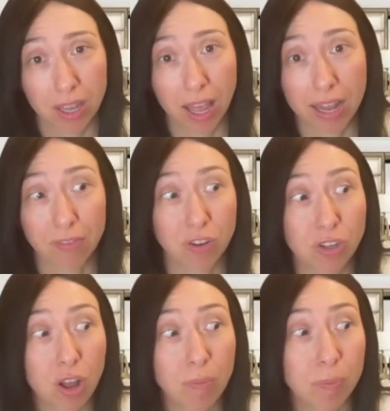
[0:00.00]
And if you're
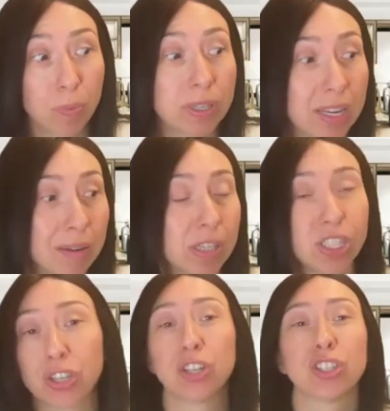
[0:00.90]
not bringing
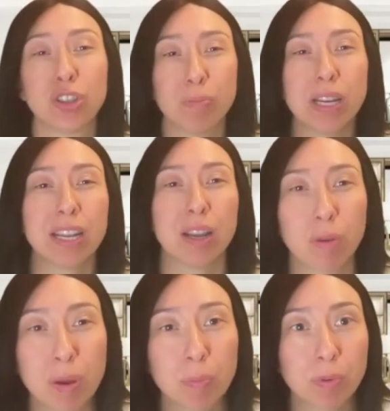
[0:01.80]
material to the meeting where
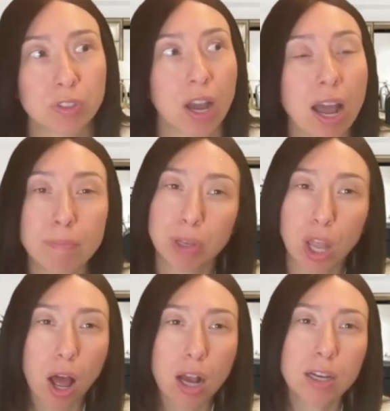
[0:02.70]
people to
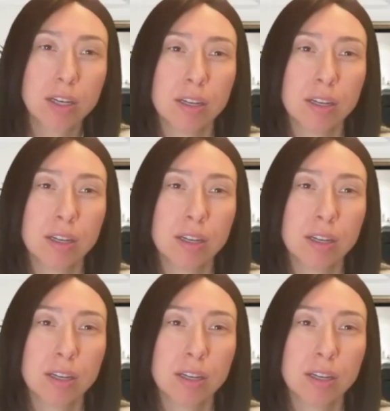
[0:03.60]
unblock,